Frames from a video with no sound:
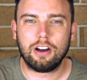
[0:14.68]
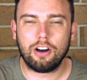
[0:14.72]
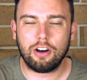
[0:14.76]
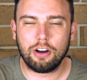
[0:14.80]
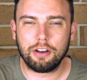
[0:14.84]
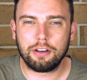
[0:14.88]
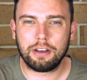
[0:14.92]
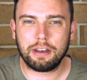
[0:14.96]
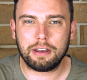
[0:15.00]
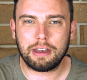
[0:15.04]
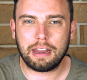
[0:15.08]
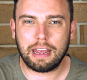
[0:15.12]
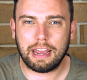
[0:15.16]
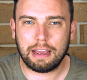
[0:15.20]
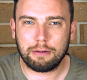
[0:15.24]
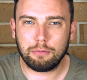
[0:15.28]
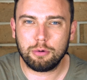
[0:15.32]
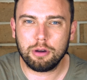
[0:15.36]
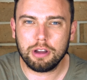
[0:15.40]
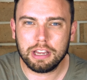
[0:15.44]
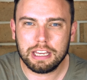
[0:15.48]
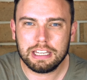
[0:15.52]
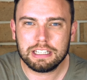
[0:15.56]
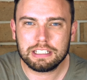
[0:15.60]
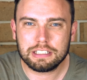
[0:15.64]
on
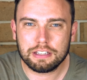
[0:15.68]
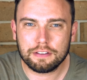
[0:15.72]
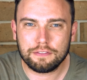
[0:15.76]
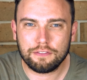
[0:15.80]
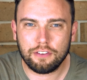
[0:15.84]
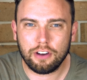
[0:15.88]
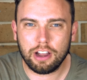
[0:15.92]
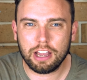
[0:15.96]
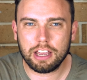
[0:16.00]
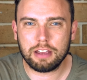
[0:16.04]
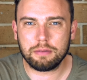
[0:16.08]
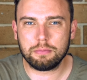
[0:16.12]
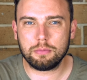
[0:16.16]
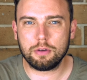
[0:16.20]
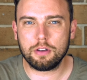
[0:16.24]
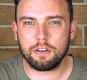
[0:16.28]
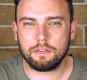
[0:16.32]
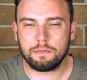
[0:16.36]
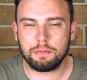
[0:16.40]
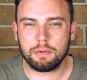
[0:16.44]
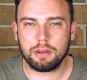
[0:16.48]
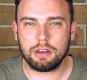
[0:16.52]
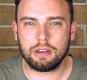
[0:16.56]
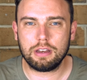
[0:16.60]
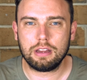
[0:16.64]
what is the FIRE
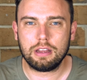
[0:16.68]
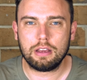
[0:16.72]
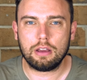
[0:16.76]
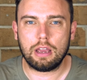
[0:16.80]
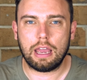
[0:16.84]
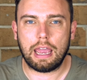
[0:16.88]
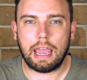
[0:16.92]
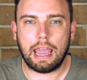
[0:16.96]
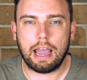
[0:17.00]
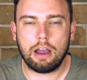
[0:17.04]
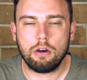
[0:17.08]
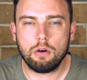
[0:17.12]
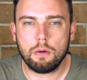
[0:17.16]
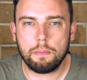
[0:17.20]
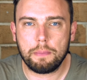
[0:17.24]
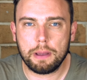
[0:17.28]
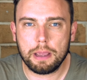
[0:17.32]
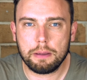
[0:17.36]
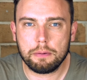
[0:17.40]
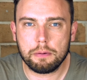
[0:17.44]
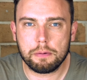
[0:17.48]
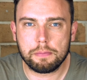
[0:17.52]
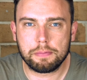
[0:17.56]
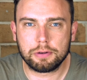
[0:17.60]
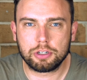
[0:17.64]
movement, how are
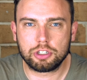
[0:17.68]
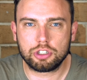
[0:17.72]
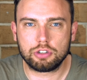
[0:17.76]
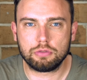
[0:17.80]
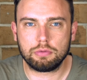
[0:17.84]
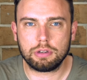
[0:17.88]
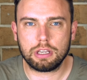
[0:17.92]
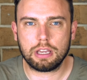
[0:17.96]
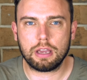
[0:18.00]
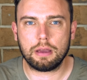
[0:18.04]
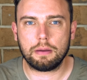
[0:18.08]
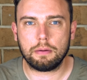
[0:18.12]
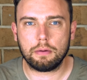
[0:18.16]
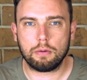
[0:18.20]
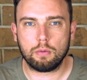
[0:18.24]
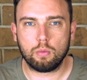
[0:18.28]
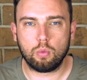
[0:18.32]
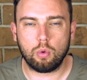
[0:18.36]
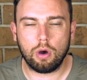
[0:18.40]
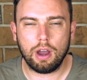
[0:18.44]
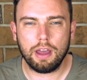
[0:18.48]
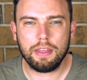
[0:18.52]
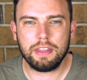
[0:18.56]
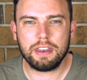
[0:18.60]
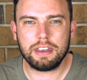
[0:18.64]
people pursuing it,
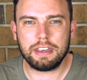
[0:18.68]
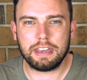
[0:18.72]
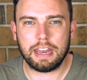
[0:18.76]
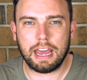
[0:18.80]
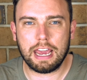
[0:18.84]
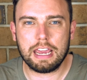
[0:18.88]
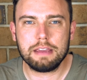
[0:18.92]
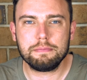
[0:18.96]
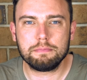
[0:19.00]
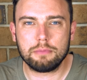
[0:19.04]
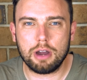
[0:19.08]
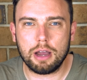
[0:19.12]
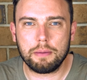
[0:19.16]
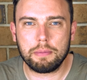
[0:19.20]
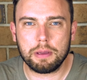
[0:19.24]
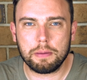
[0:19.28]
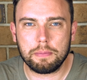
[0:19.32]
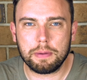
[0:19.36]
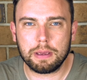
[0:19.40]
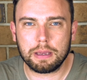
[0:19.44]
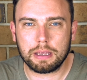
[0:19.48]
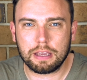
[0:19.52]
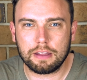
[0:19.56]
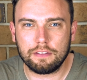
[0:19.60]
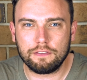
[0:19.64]
why the name might be a
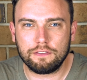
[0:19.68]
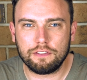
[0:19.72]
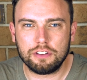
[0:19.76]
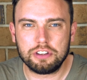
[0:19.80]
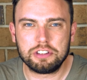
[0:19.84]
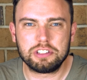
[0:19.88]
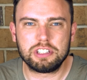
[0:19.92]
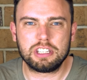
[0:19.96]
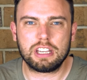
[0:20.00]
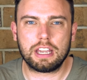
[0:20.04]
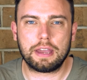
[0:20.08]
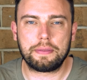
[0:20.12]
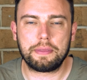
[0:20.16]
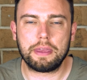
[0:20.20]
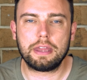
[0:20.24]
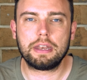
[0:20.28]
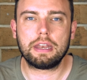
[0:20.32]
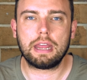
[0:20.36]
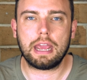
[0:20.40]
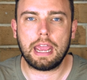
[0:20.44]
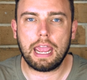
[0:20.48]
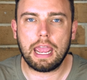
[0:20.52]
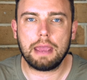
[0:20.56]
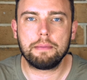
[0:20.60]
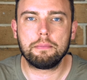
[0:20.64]
bit confusing, and
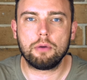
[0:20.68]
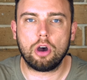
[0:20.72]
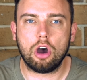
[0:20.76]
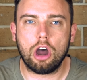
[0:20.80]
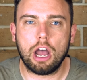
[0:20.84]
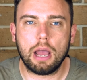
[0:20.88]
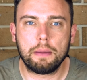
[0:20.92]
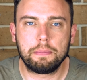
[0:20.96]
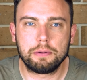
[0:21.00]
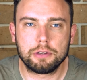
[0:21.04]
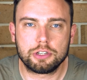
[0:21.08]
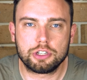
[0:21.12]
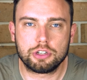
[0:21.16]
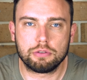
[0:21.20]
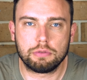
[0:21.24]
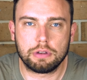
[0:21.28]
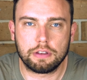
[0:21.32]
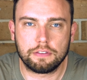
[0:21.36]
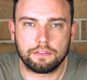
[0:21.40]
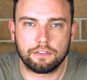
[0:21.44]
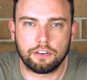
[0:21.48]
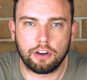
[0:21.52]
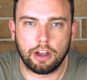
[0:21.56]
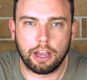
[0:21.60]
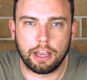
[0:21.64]
then am I
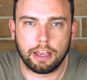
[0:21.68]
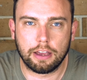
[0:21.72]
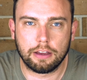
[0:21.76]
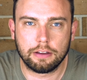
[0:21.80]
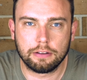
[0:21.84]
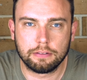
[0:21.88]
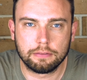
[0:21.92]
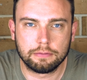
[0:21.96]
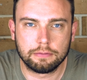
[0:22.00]
pursuing FIRE?